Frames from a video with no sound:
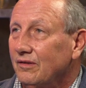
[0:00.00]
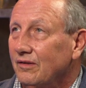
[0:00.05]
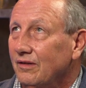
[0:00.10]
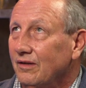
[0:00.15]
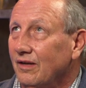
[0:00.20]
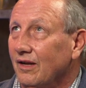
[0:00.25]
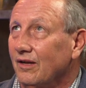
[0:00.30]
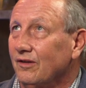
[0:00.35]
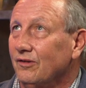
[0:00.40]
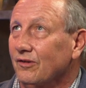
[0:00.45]

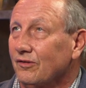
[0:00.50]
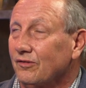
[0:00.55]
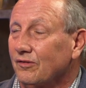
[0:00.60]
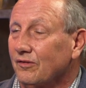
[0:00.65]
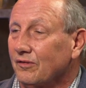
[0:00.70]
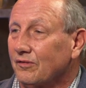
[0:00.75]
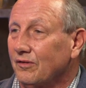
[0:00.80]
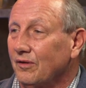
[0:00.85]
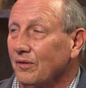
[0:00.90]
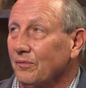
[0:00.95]
And I just
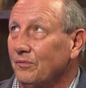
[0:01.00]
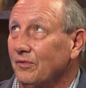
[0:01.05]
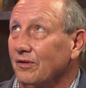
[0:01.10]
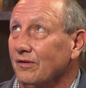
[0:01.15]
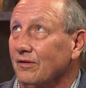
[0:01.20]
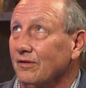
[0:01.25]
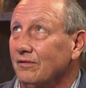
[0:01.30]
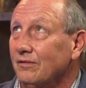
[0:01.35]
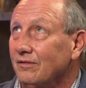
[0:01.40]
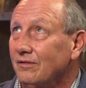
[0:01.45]
looked up
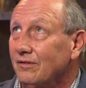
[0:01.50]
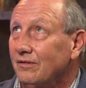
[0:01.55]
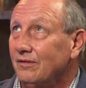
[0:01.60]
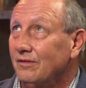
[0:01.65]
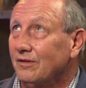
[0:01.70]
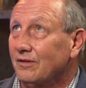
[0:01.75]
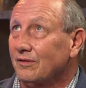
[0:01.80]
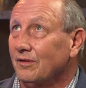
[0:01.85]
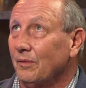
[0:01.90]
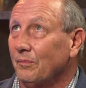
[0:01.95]
to
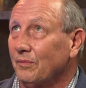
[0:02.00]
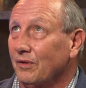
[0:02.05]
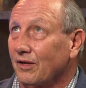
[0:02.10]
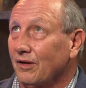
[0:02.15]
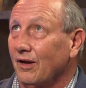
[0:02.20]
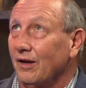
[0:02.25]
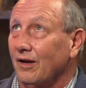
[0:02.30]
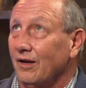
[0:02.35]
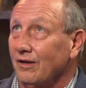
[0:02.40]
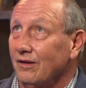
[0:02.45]

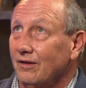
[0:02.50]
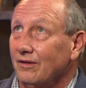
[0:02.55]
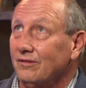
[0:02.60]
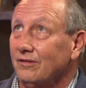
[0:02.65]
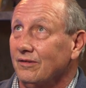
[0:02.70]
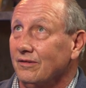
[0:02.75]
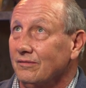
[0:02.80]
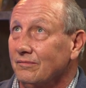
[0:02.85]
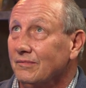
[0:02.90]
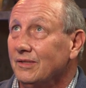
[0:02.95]
God and I
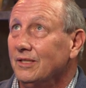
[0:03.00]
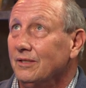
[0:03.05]
said,